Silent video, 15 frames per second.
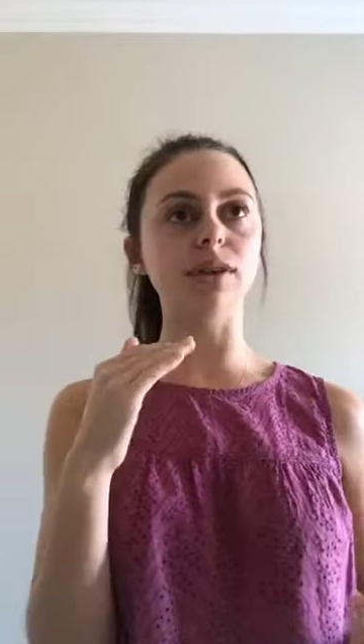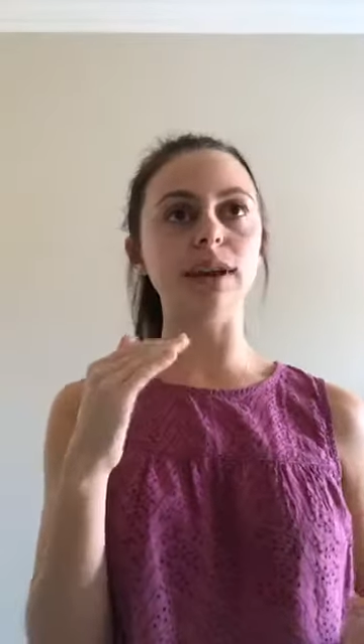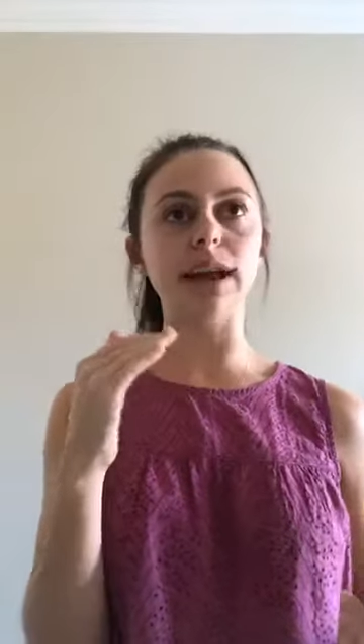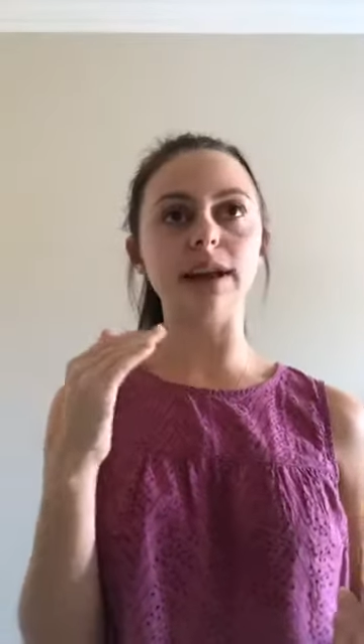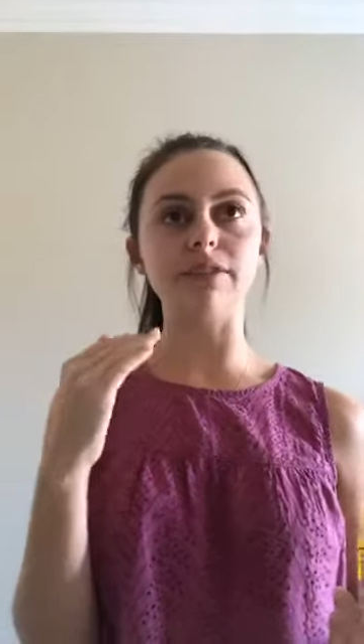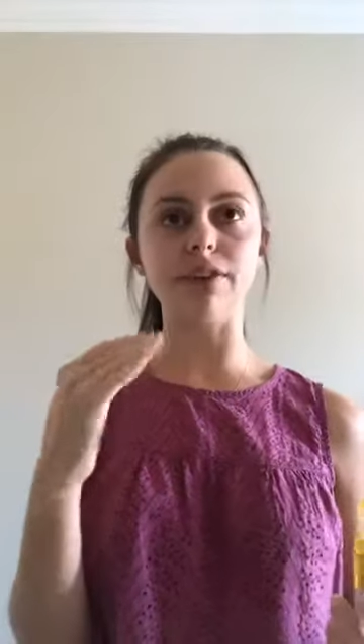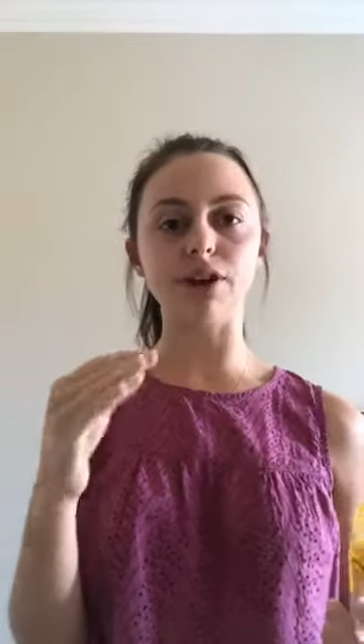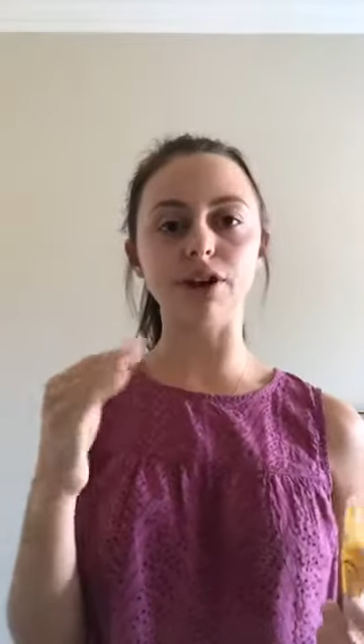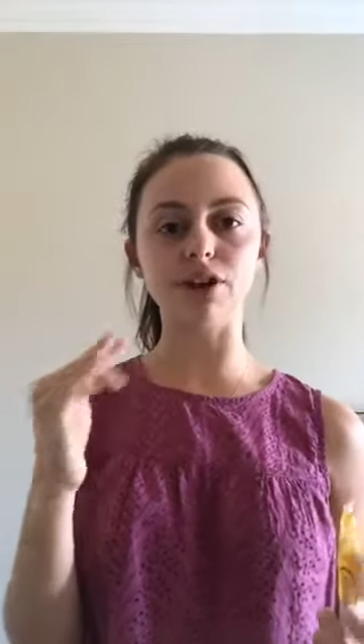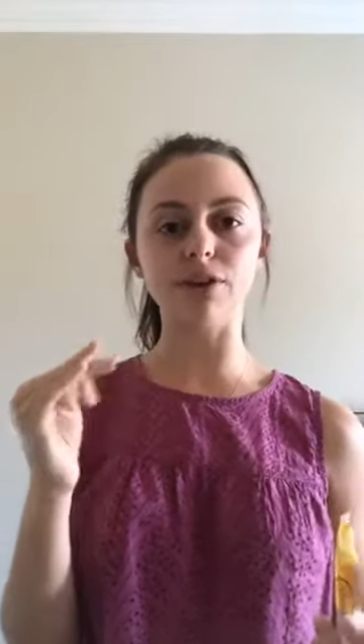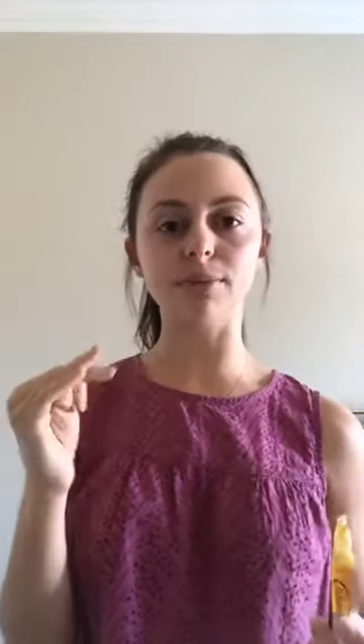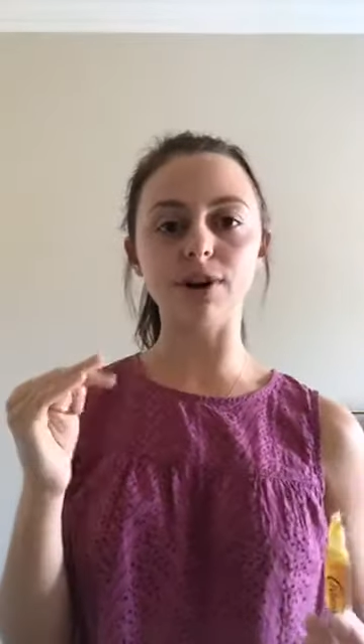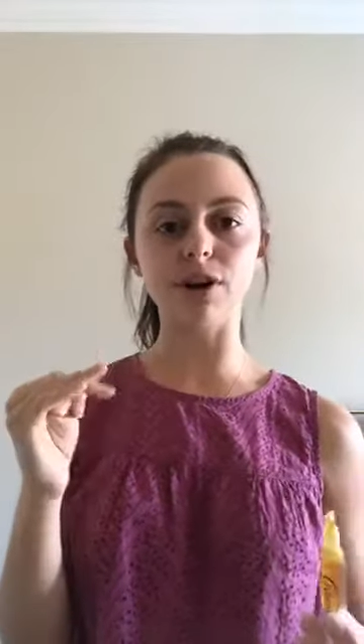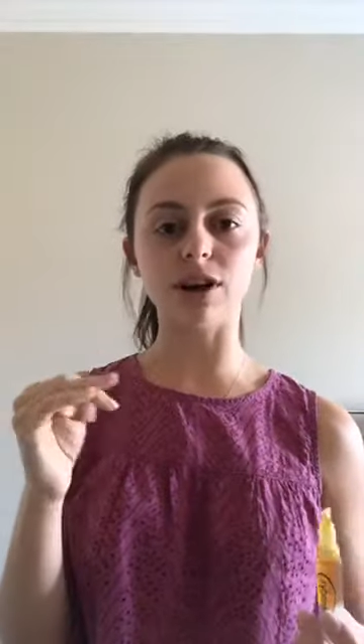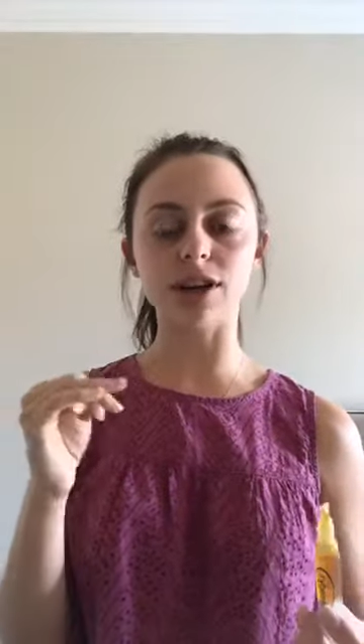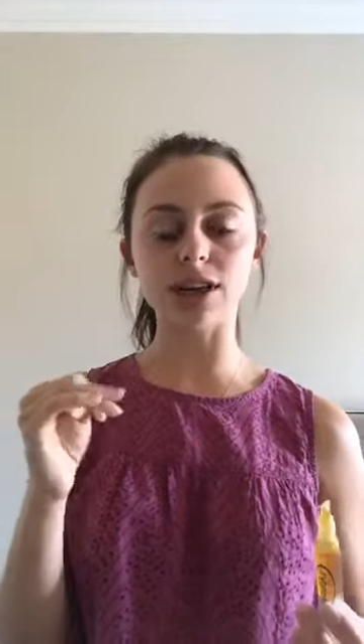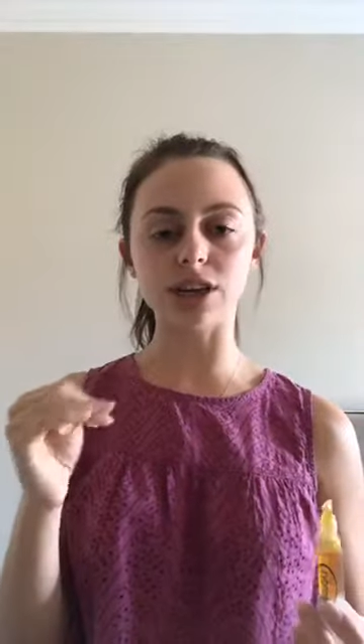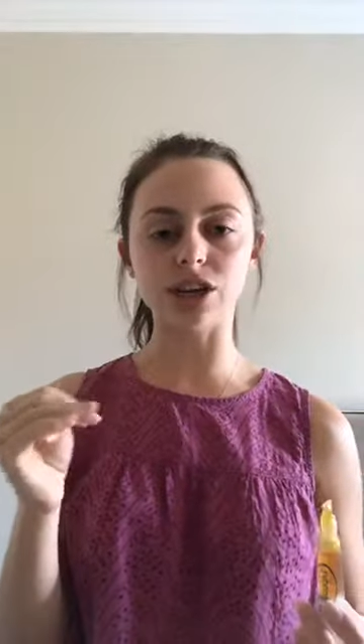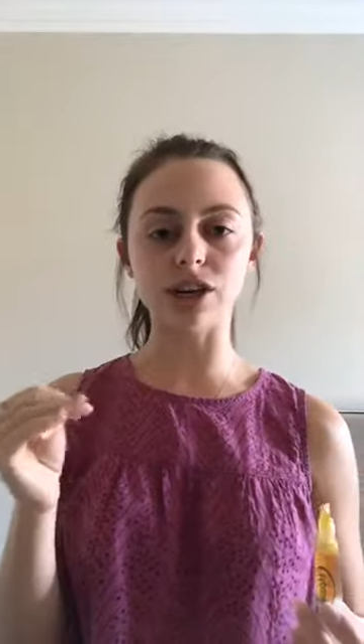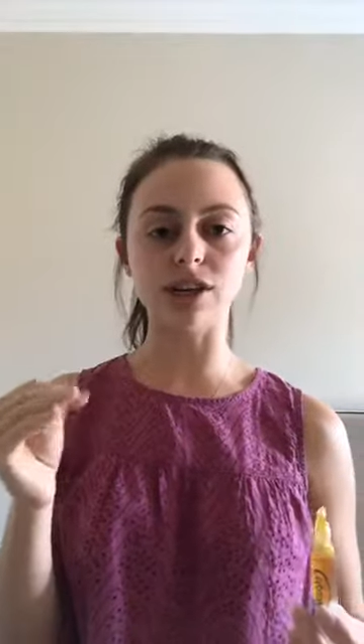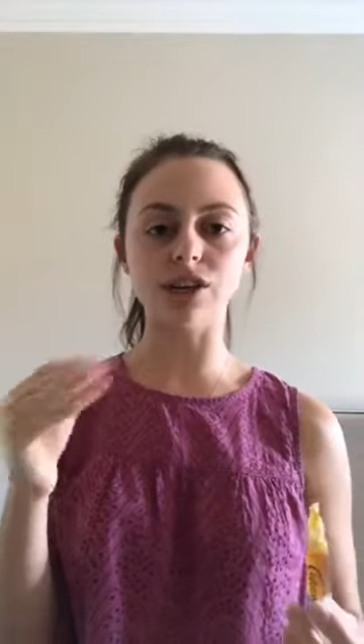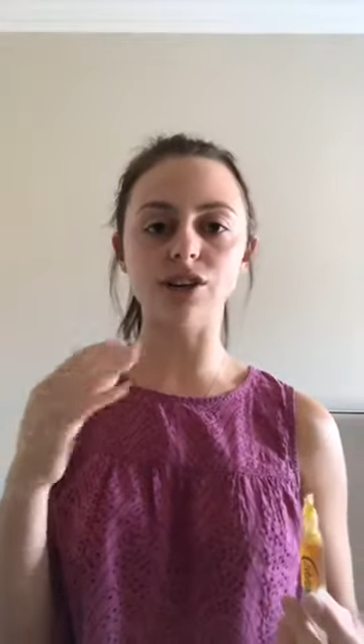like very humid
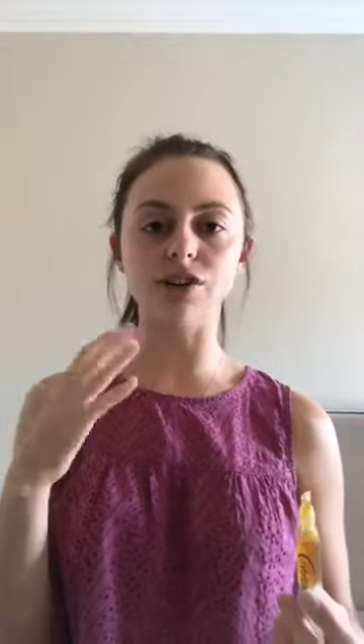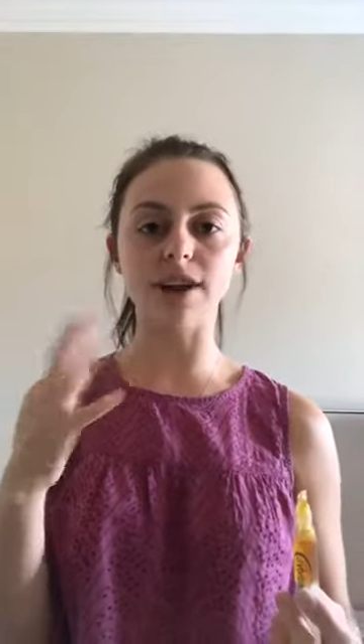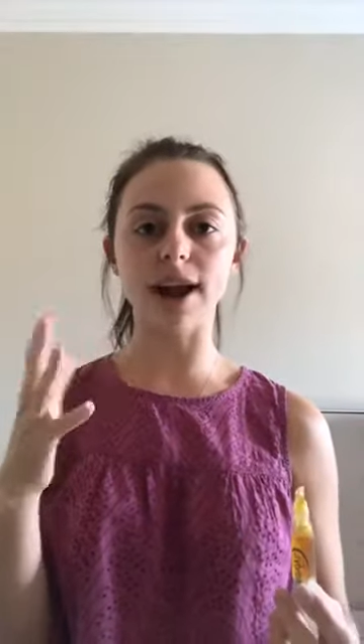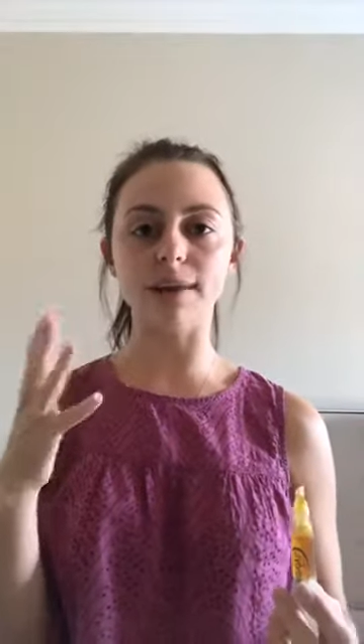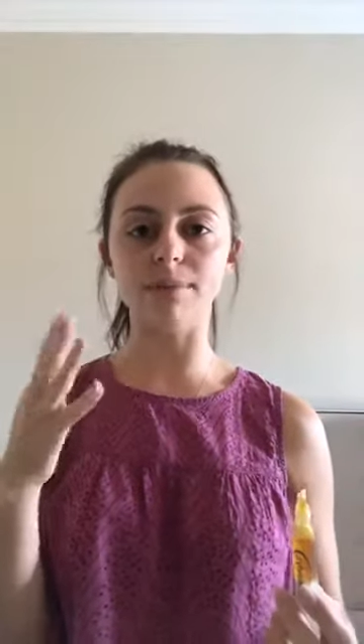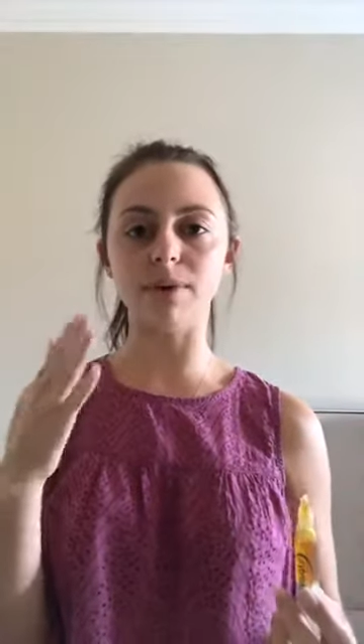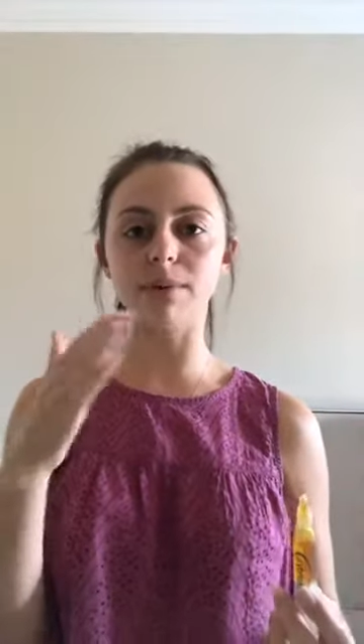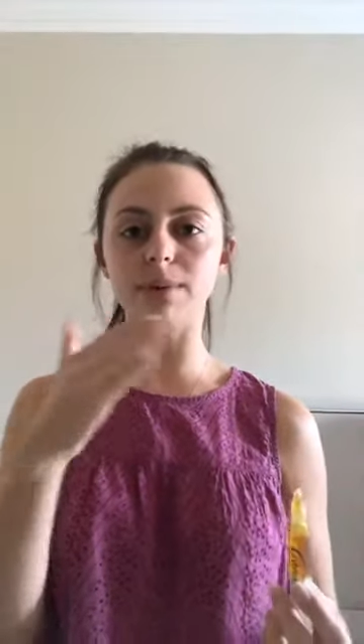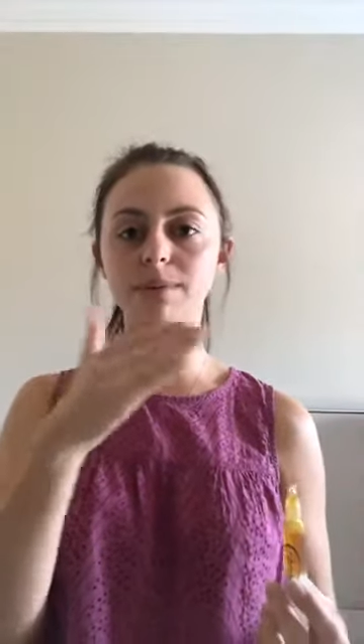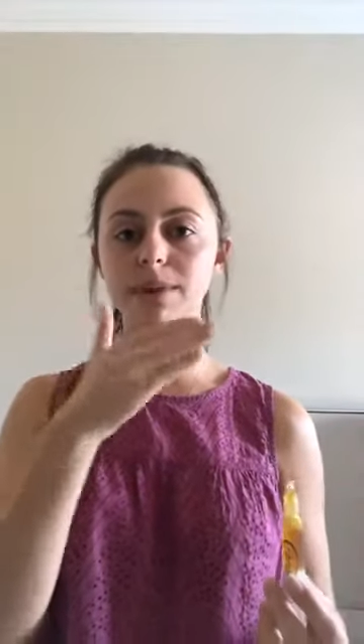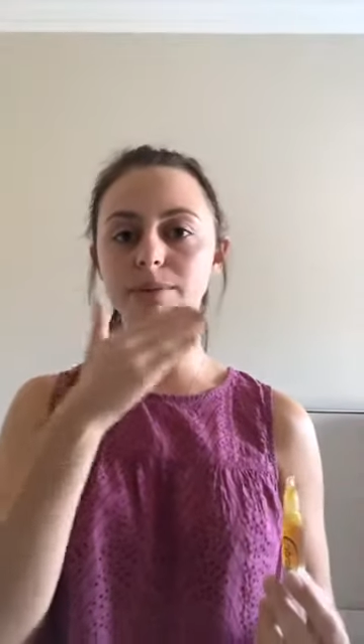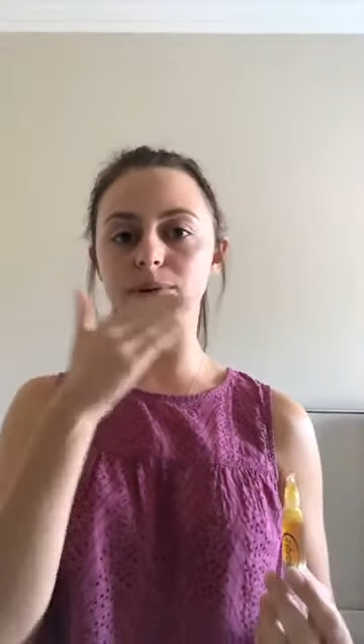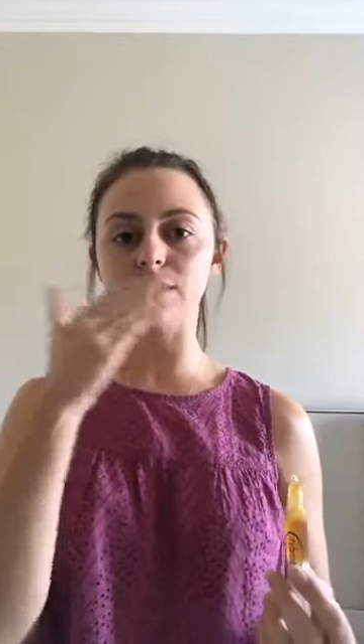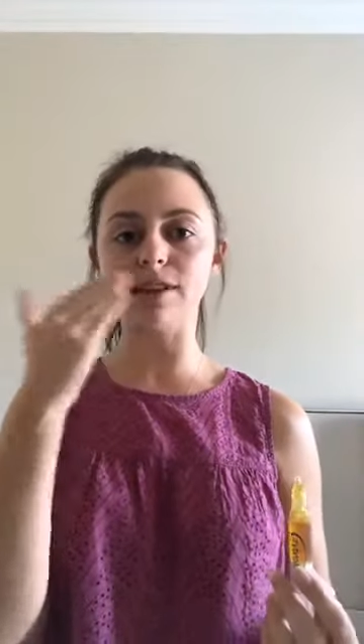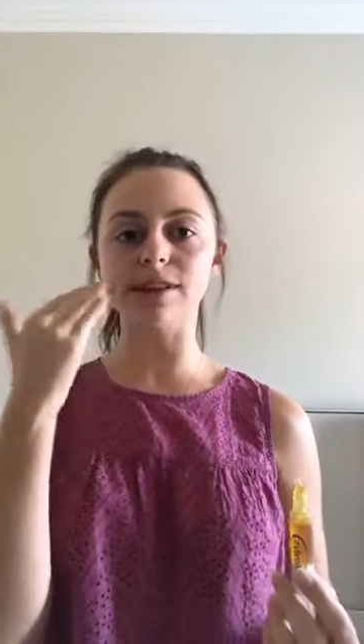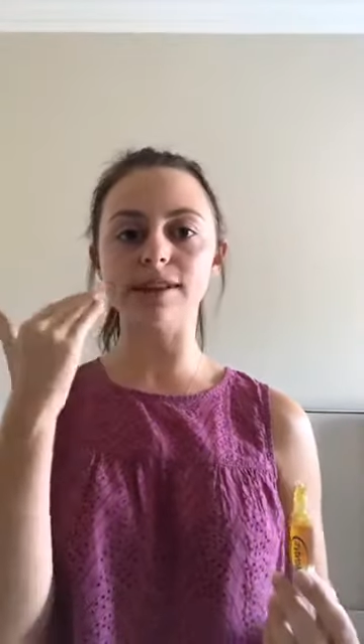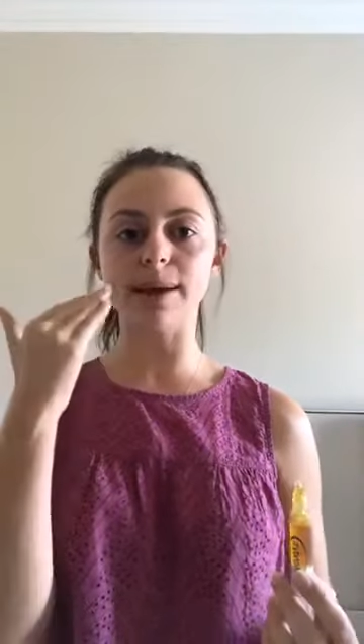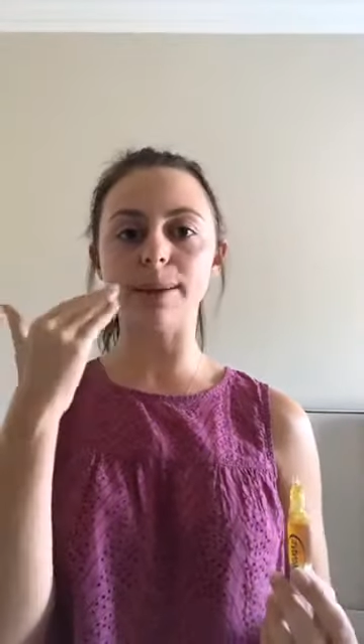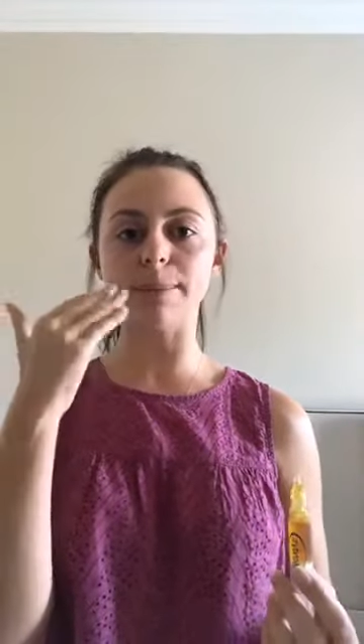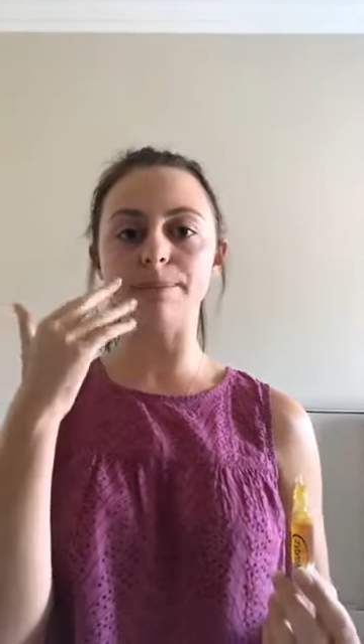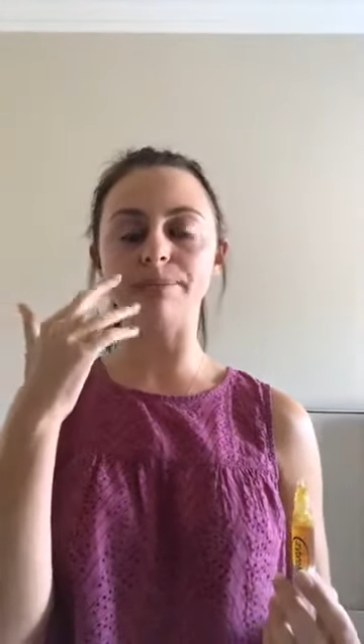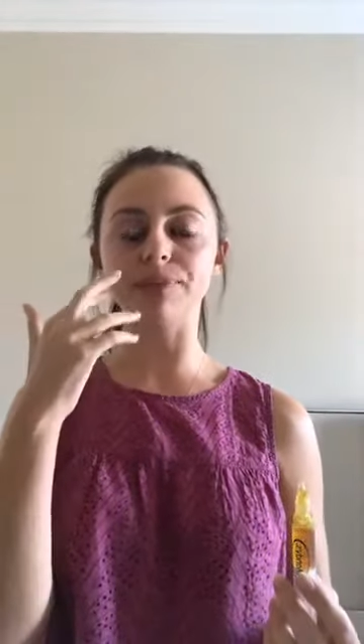conditions, you can probably put
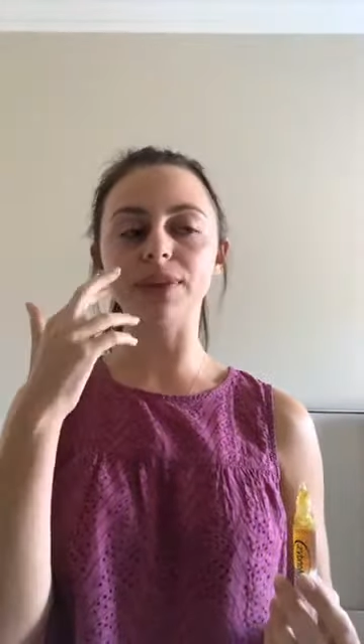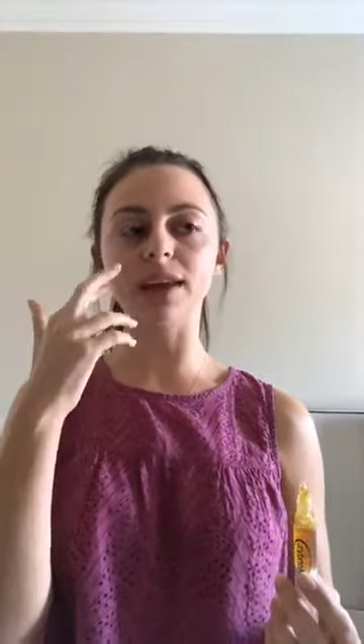some